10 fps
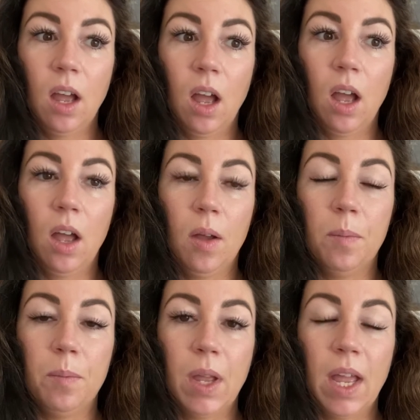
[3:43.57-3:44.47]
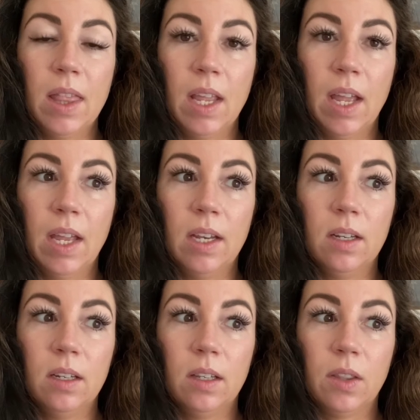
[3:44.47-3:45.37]
And
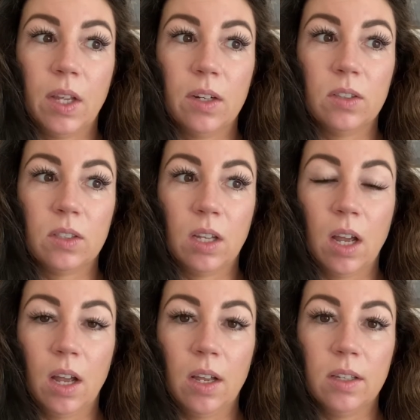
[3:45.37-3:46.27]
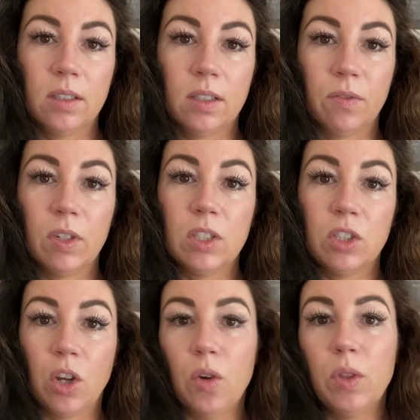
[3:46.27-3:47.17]
then there's a different
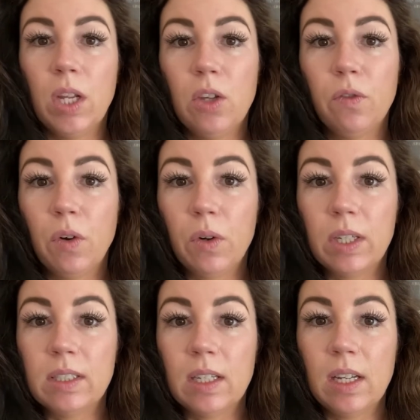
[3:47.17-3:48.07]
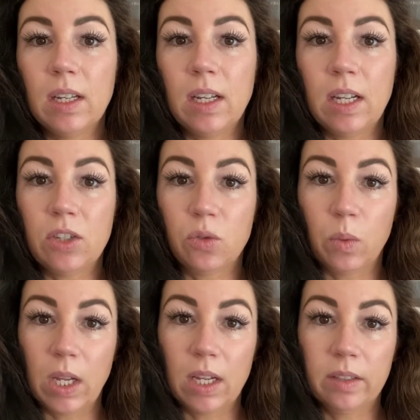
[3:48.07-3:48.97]
zone that you focus in each
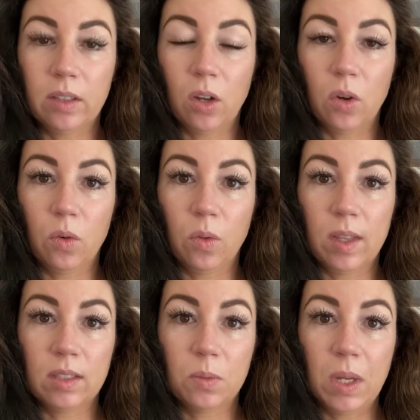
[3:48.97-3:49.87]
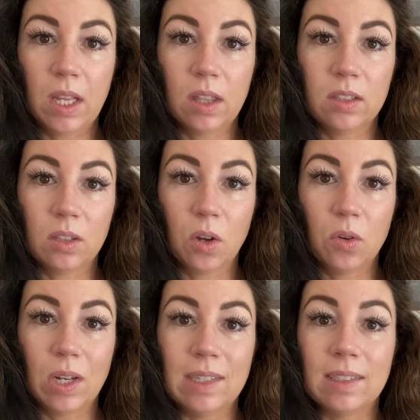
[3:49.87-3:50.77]
week. So this week the
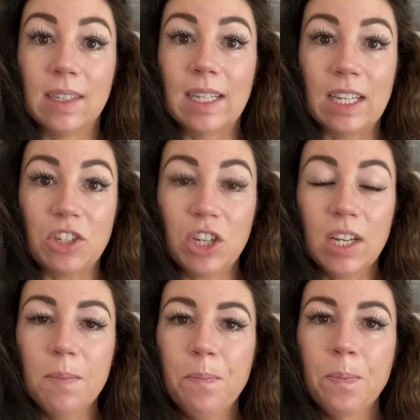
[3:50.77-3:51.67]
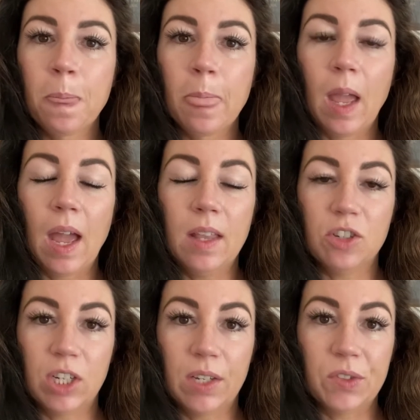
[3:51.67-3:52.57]
zone is the kitchen,
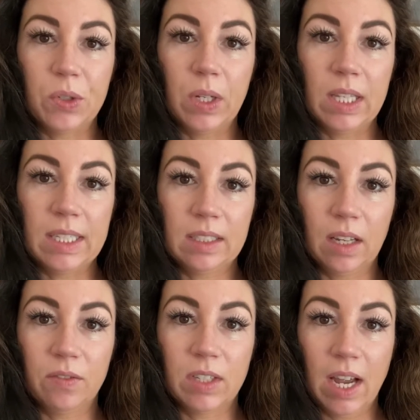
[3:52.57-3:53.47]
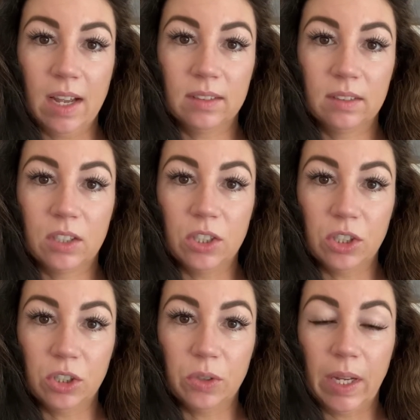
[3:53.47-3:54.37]
and she gives you a list of tasks to
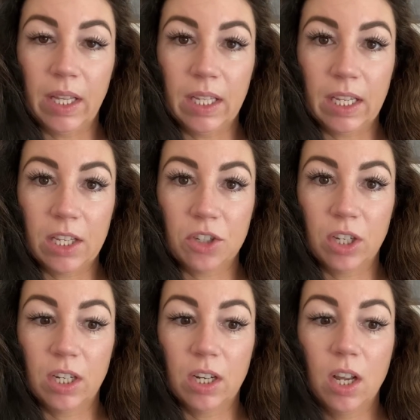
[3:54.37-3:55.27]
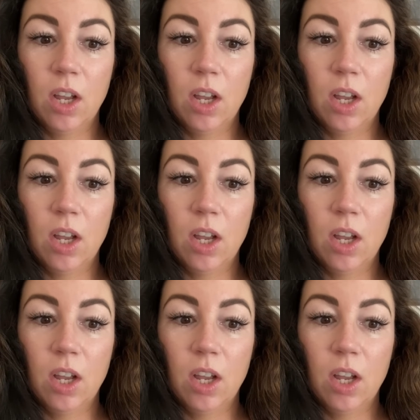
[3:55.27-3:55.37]
do in the kitchen